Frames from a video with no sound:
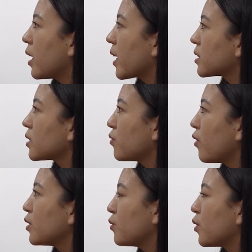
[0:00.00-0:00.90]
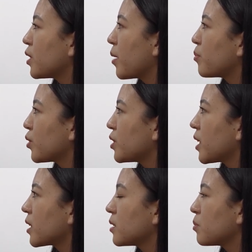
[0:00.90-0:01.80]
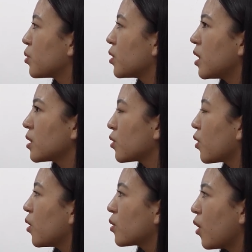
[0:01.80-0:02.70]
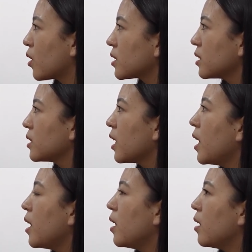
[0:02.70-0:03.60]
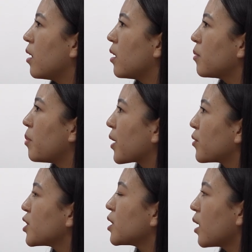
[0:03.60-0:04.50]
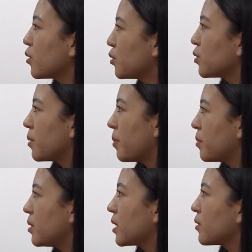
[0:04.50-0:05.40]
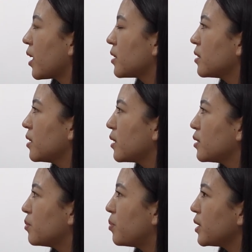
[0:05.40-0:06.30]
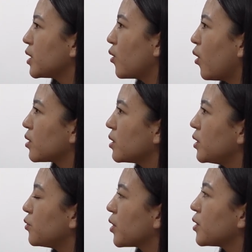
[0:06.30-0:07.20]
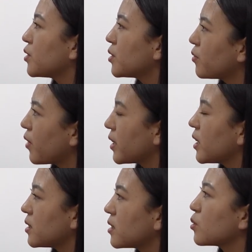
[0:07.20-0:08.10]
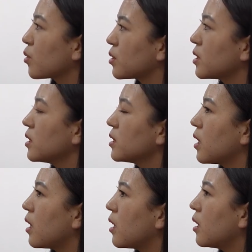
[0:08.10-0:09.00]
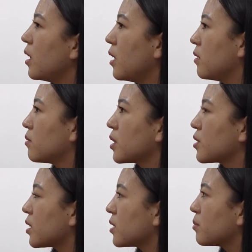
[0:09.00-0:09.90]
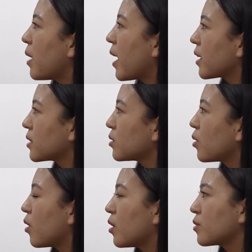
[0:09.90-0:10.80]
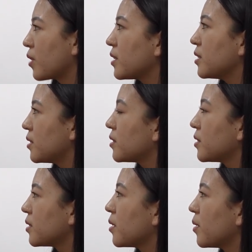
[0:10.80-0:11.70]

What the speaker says: access fund for their projects, products or causes by reaching out to the public rather than depending on the traditional financing sources such as banks or creditors.